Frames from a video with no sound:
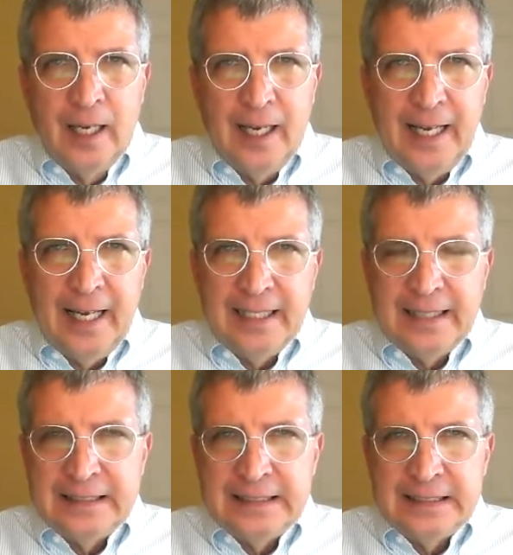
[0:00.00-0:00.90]

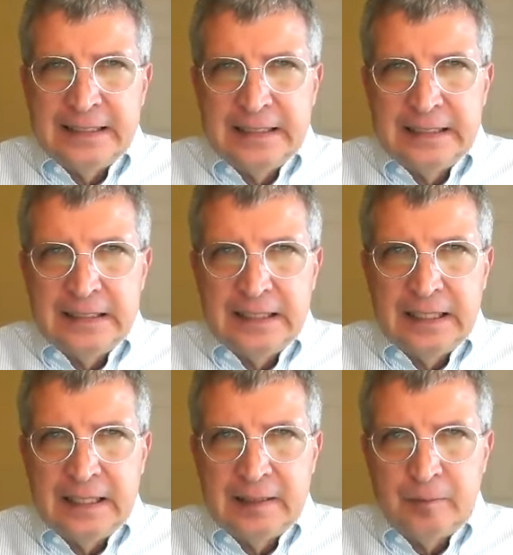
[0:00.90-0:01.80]
and
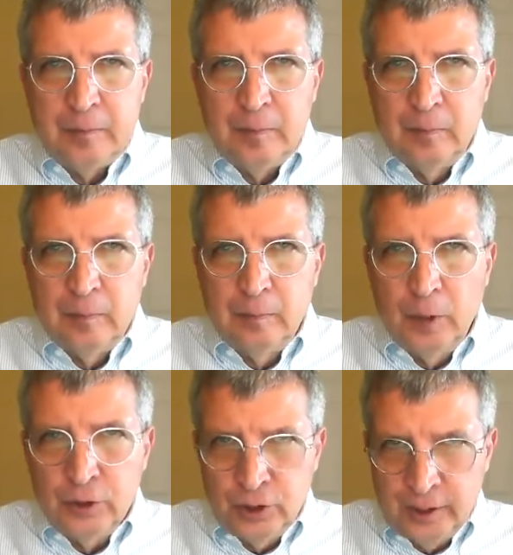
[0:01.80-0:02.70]
uh,
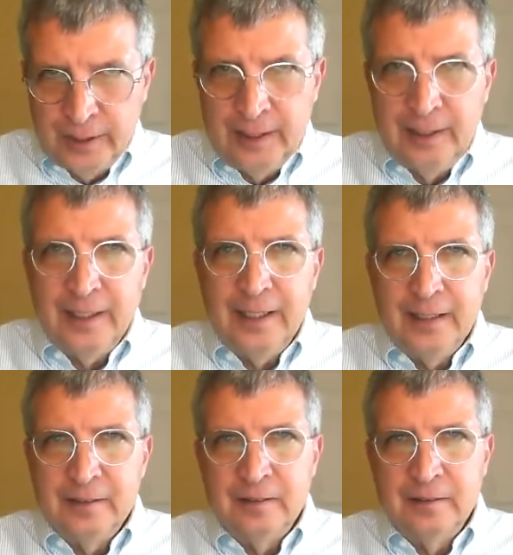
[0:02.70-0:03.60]
mostly
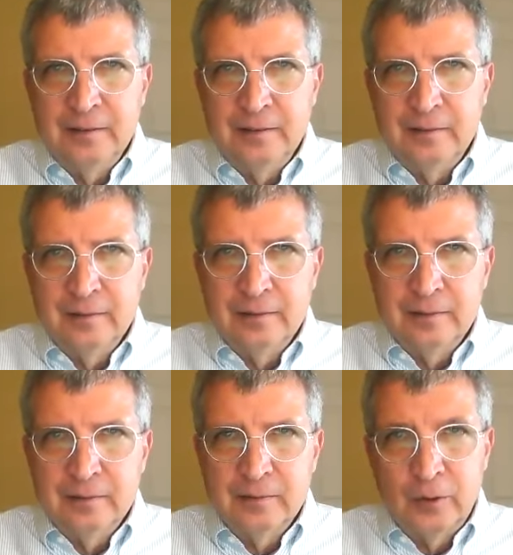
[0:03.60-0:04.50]
in,
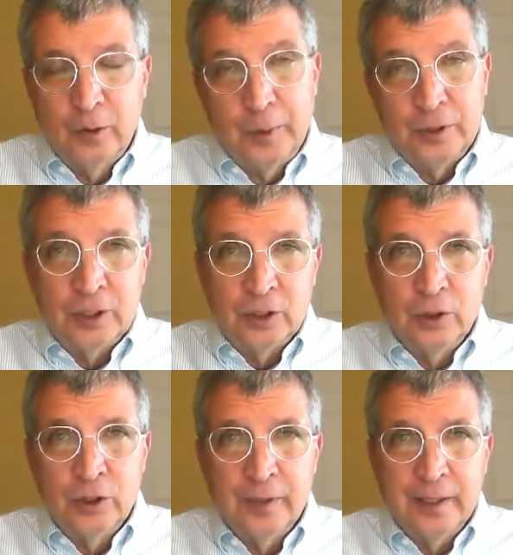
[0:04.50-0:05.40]
or almost
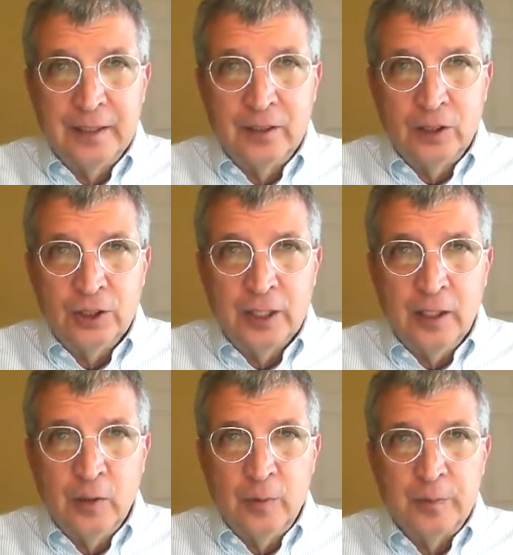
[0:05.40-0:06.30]
exclusively in nursing
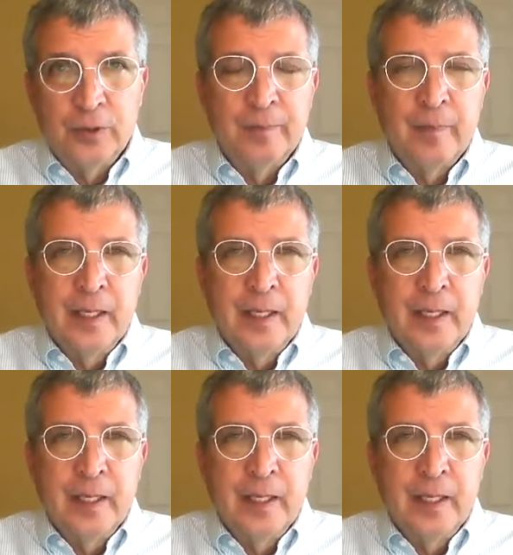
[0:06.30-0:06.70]
homes.